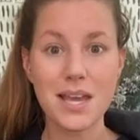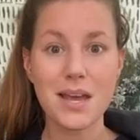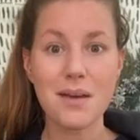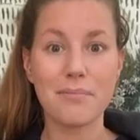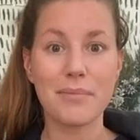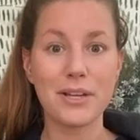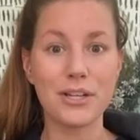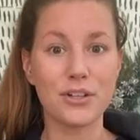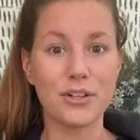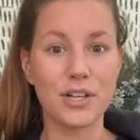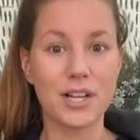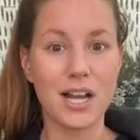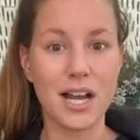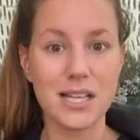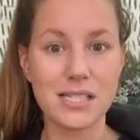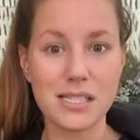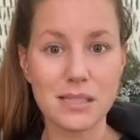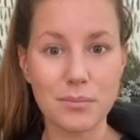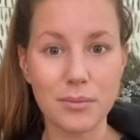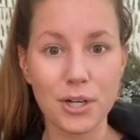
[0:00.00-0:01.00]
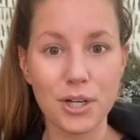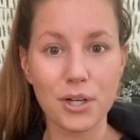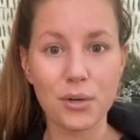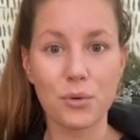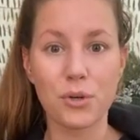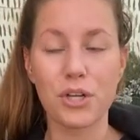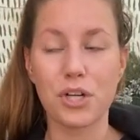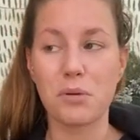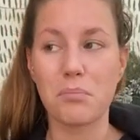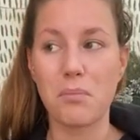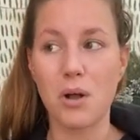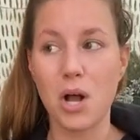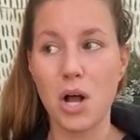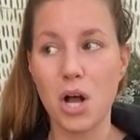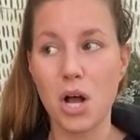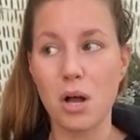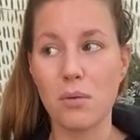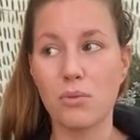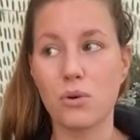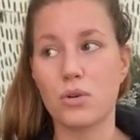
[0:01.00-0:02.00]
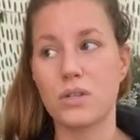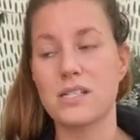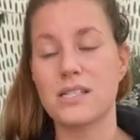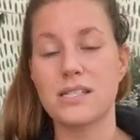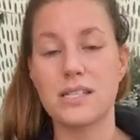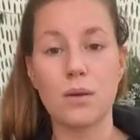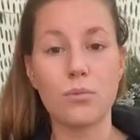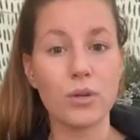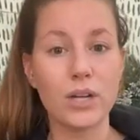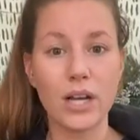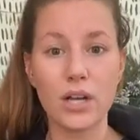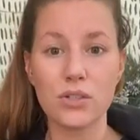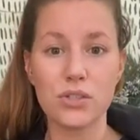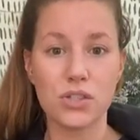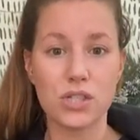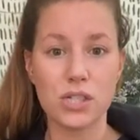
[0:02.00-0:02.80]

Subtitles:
but your customer or your mom or someone else